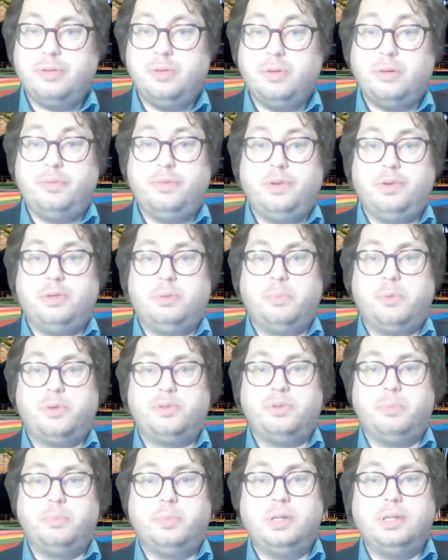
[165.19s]
You have here the
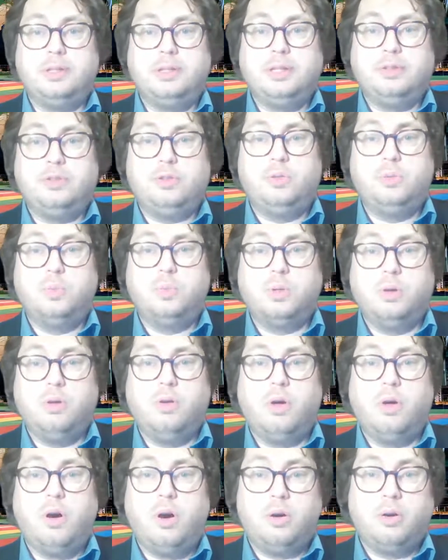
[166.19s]
possibility to do a
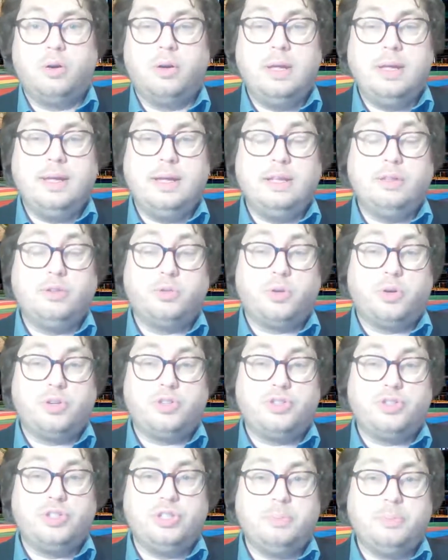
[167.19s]
long
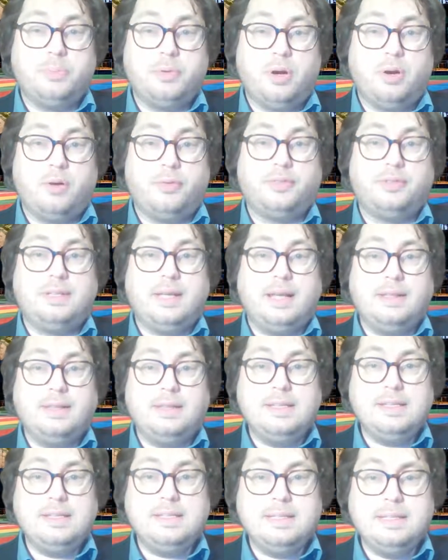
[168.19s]
internship of 10
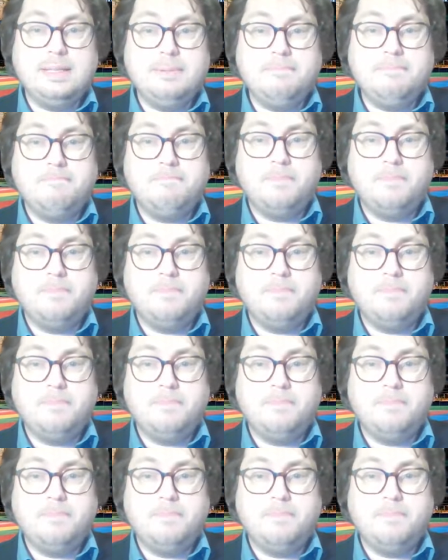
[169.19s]
EC.